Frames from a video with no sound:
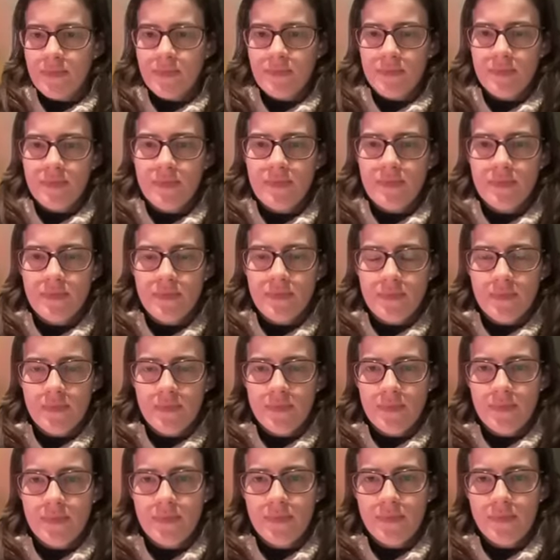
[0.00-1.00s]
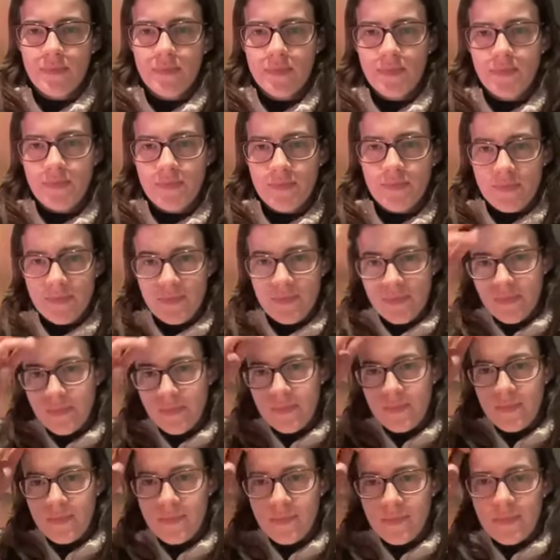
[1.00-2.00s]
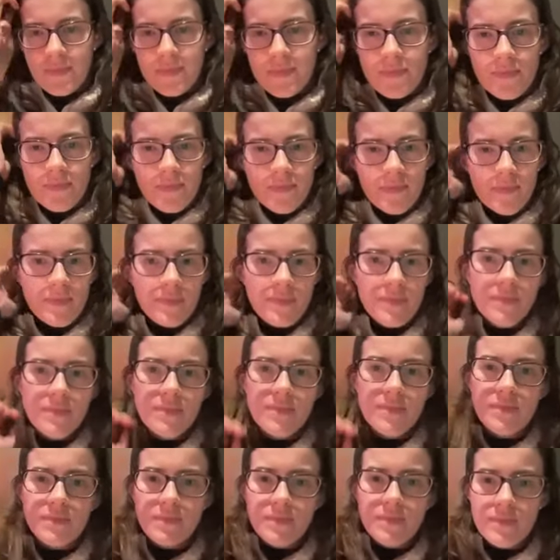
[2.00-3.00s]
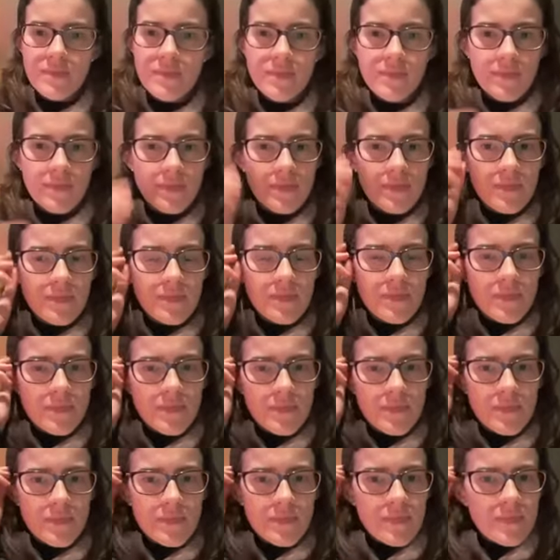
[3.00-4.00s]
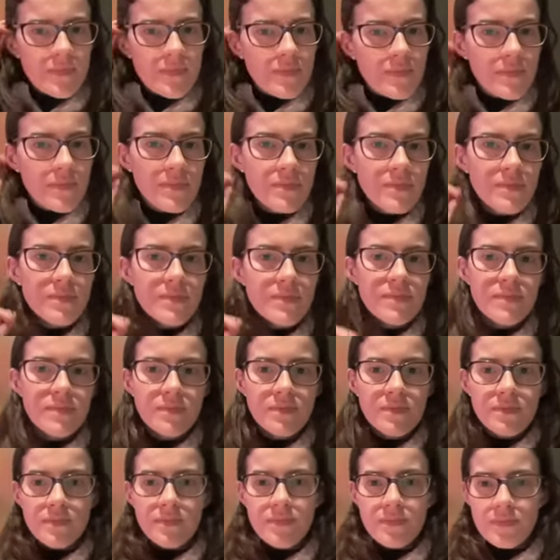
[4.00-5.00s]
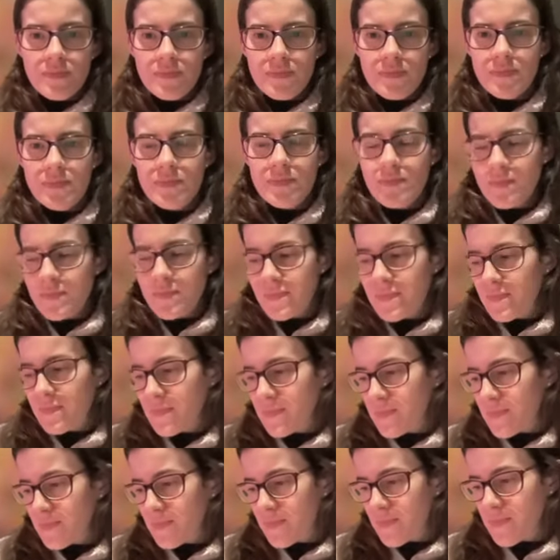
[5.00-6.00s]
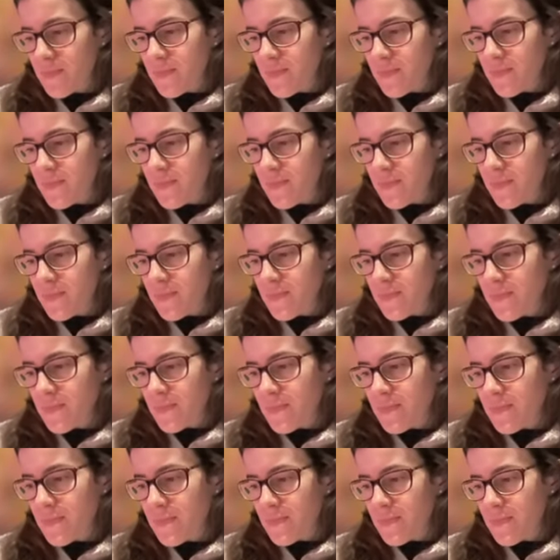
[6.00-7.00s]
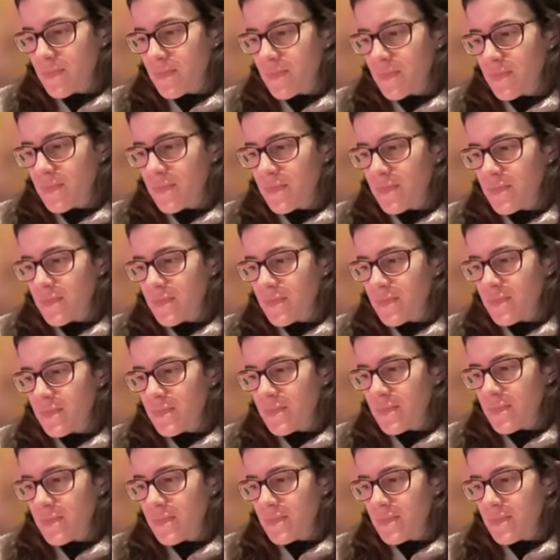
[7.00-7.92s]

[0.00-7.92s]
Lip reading: (silent)